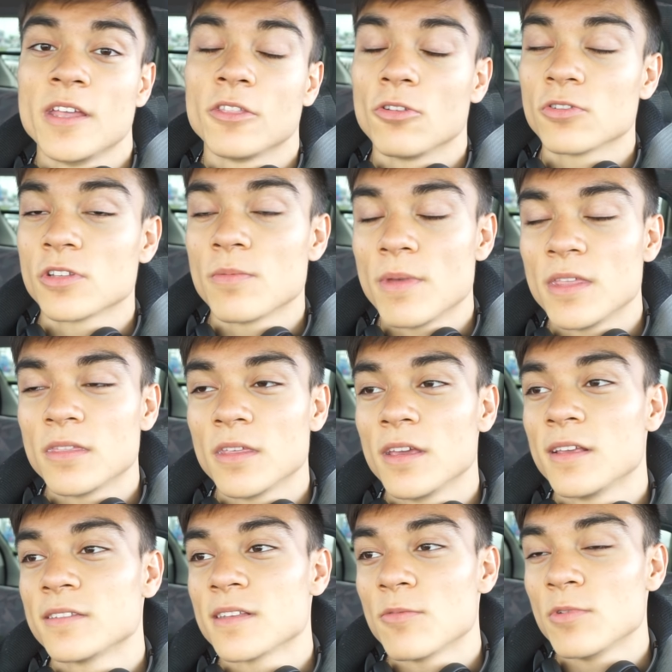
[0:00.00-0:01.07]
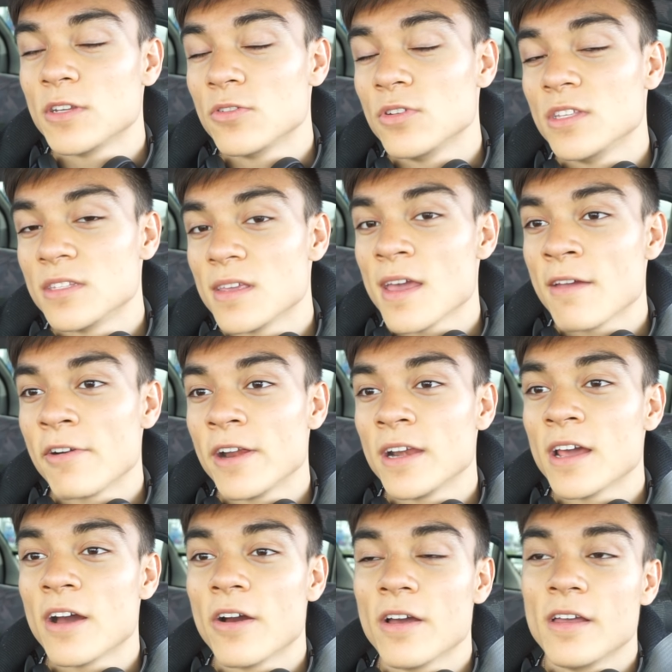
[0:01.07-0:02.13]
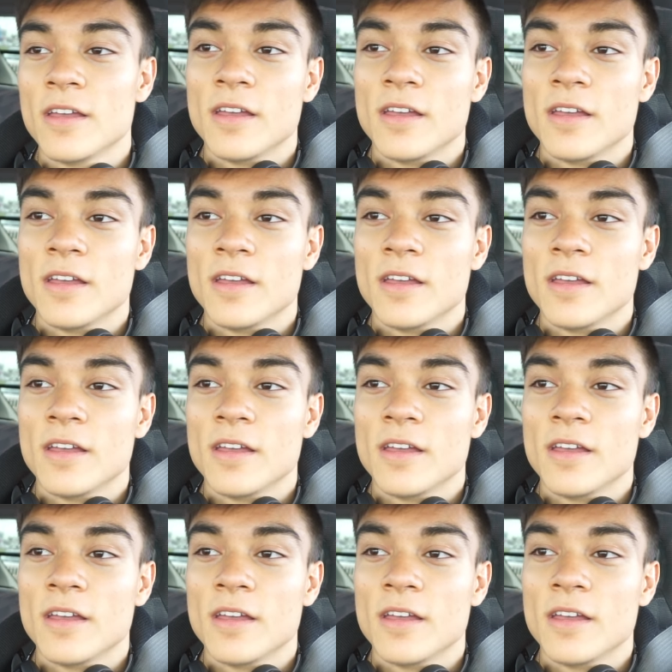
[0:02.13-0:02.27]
Those are the main things that we do need to get right now.